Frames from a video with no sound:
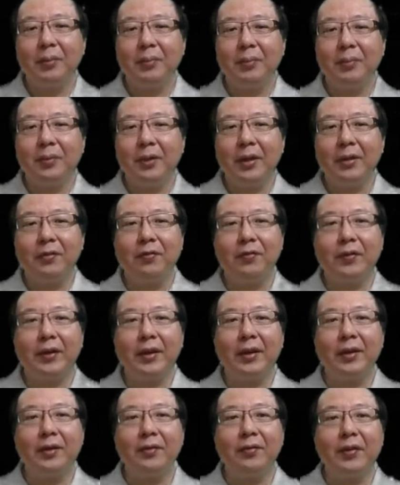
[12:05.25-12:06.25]
and
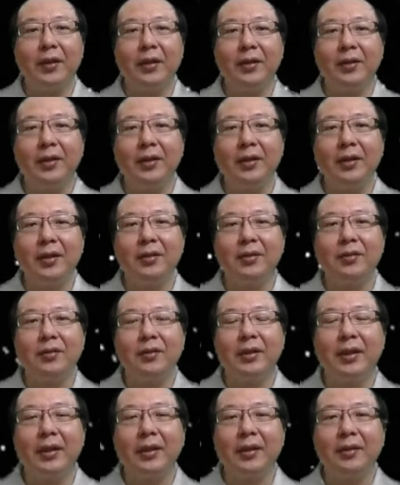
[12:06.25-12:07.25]
finally it's
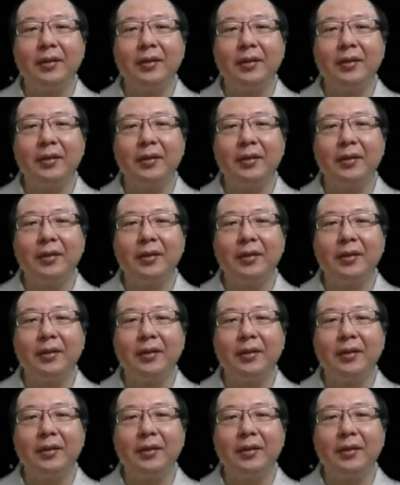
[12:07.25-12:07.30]
done.